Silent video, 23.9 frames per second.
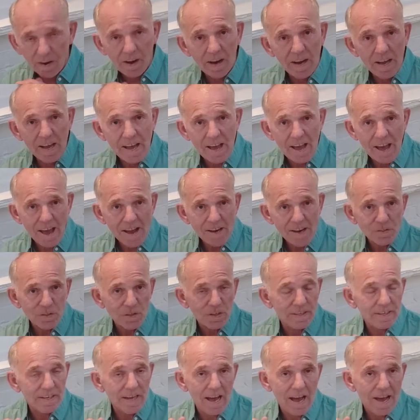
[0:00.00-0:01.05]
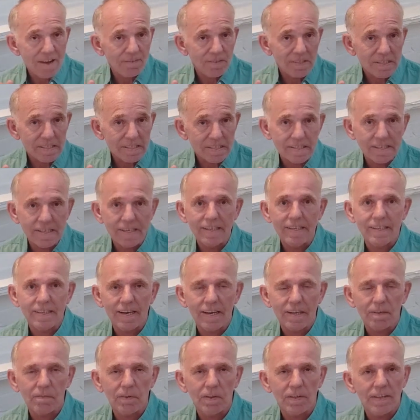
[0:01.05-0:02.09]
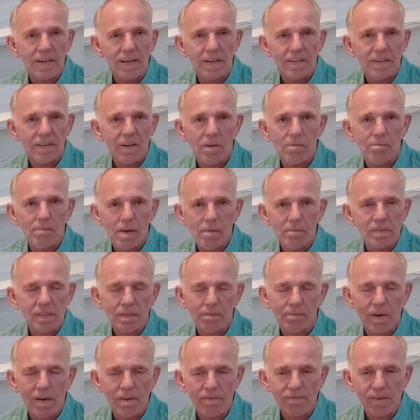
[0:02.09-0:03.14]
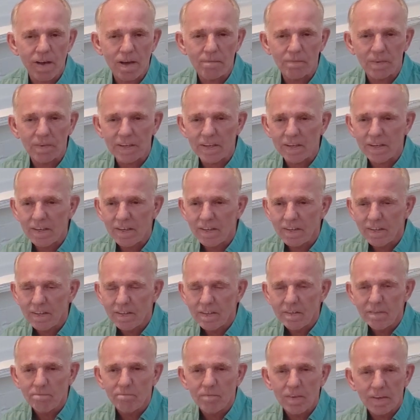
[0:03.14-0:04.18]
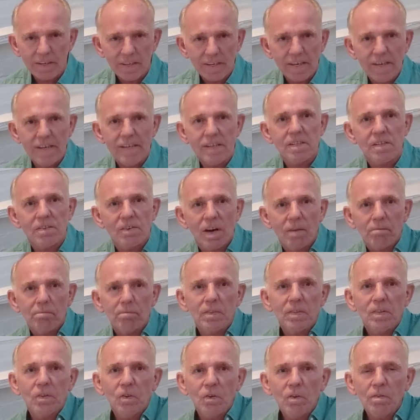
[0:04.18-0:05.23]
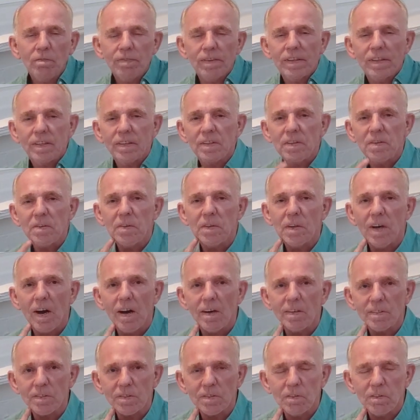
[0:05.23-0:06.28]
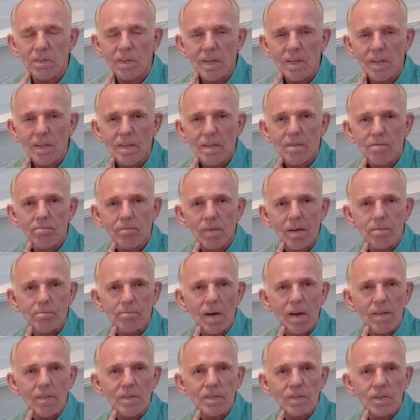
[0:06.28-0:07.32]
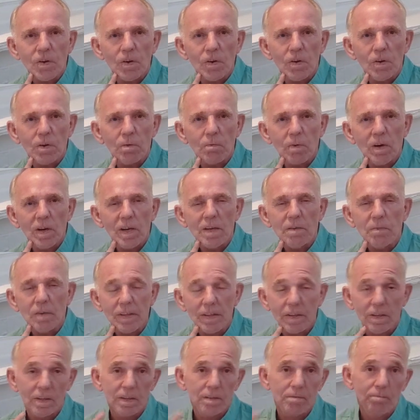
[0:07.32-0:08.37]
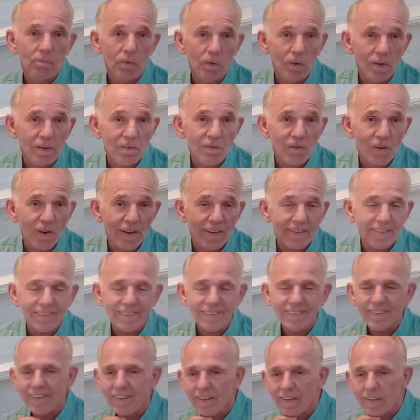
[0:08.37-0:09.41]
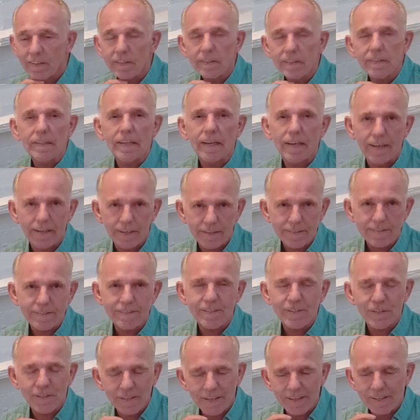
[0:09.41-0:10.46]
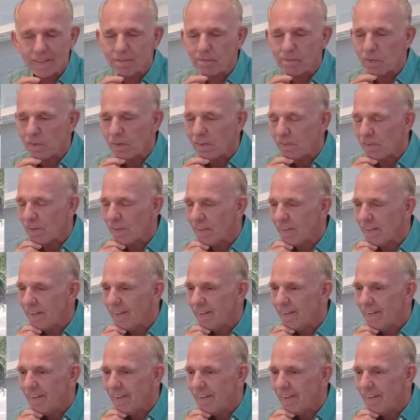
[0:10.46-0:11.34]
I actually haven't seen anyone yet, no members of my family. My kids are up north in Newcastle. My mother's gone away with her boyfriend. Yes, she has a boyfriend.